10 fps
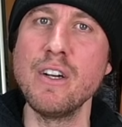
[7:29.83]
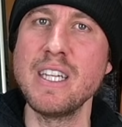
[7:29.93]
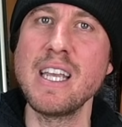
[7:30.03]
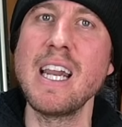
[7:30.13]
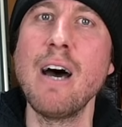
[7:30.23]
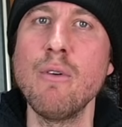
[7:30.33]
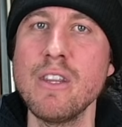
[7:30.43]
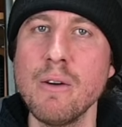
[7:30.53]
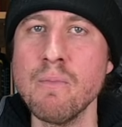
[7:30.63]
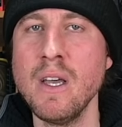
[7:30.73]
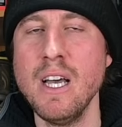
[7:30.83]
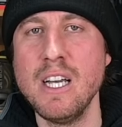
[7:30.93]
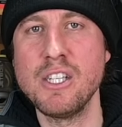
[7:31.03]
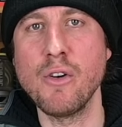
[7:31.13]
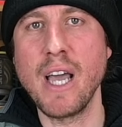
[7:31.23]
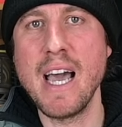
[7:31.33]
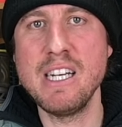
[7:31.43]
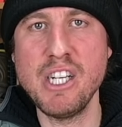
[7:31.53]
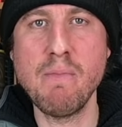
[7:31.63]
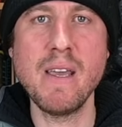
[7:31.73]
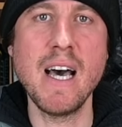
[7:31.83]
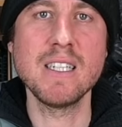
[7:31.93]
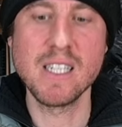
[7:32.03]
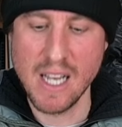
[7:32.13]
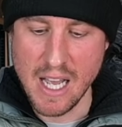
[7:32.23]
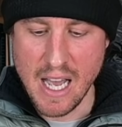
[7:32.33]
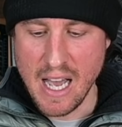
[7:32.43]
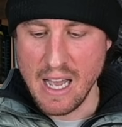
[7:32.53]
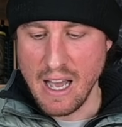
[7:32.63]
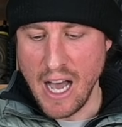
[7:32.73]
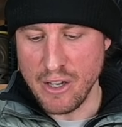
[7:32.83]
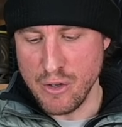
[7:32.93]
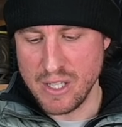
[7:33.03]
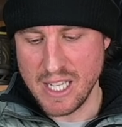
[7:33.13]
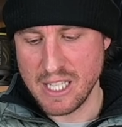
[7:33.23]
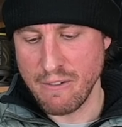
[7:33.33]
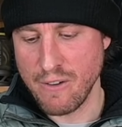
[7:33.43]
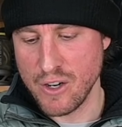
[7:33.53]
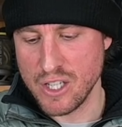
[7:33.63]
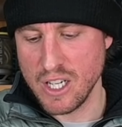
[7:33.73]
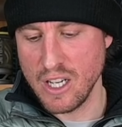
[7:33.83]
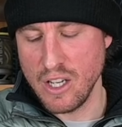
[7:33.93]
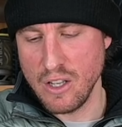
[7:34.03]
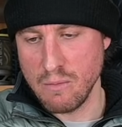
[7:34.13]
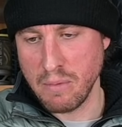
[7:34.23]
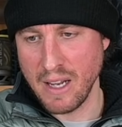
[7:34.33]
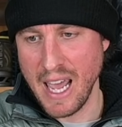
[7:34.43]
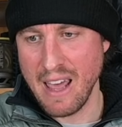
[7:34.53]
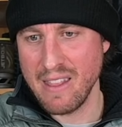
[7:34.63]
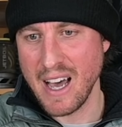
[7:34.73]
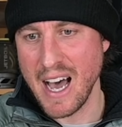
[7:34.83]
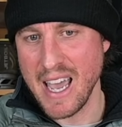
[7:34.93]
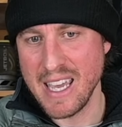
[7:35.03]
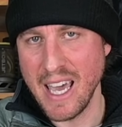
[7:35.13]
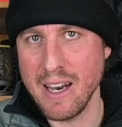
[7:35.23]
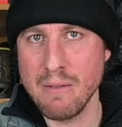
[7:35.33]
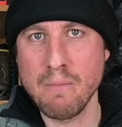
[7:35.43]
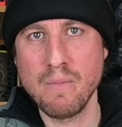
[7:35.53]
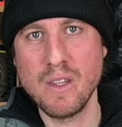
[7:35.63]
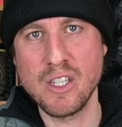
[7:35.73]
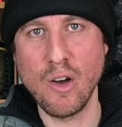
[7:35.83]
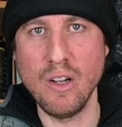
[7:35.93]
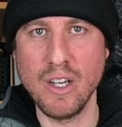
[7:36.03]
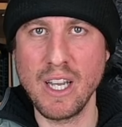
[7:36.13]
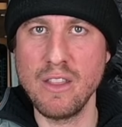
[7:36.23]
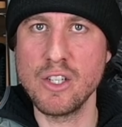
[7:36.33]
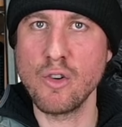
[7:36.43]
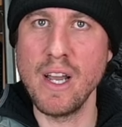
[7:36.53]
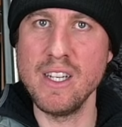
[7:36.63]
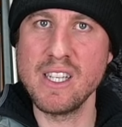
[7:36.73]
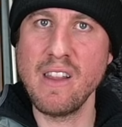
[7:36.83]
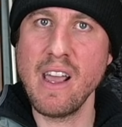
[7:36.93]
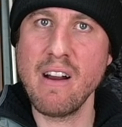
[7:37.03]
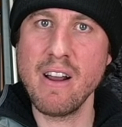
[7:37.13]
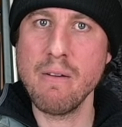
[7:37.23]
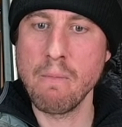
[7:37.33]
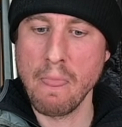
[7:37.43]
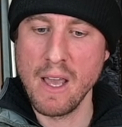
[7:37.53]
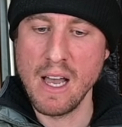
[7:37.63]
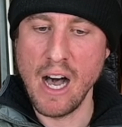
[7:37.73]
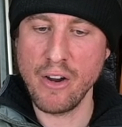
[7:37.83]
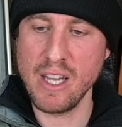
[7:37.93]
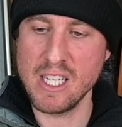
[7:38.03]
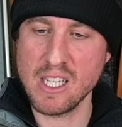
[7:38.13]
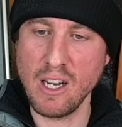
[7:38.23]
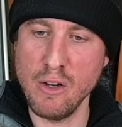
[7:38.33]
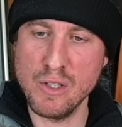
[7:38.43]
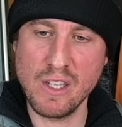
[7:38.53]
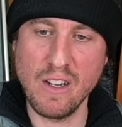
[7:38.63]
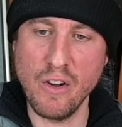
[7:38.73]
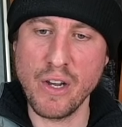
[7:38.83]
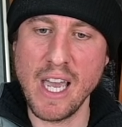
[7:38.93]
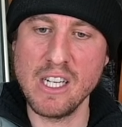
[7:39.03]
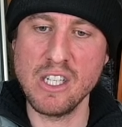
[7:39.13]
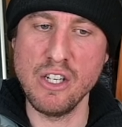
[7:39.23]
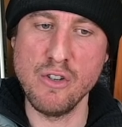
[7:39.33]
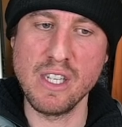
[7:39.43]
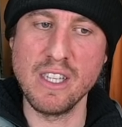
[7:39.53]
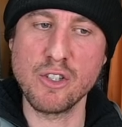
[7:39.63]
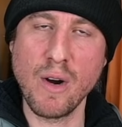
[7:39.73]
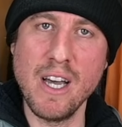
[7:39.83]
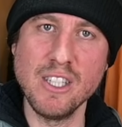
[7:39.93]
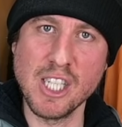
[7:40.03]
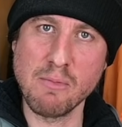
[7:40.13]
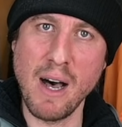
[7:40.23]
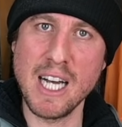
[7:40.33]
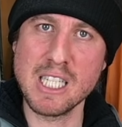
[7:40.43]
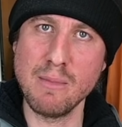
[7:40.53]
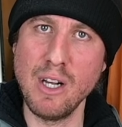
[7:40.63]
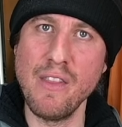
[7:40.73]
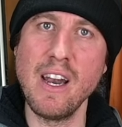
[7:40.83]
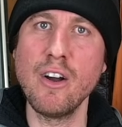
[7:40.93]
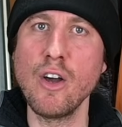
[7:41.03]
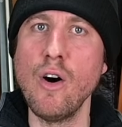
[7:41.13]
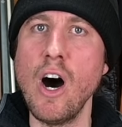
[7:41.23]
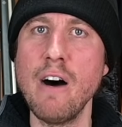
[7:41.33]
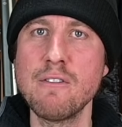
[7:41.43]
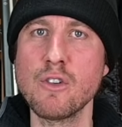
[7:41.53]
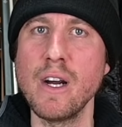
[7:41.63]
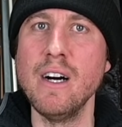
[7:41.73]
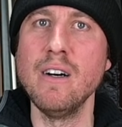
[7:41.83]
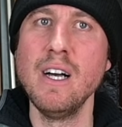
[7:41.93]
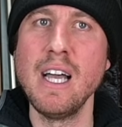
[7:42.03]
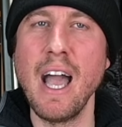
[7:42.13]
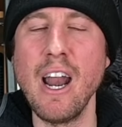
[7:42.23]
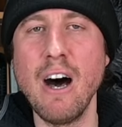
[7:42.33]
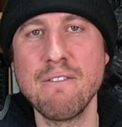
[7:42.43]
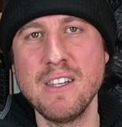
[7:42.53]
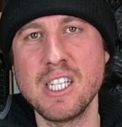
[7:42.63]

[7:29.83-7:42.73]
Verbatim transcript: and take it out with you. So Gaia G P S. I'll use this to first plan the hike in. So I'll look at the trails in the area. I'll get as close to the location using the trails as possible, and then I'll go off trail and often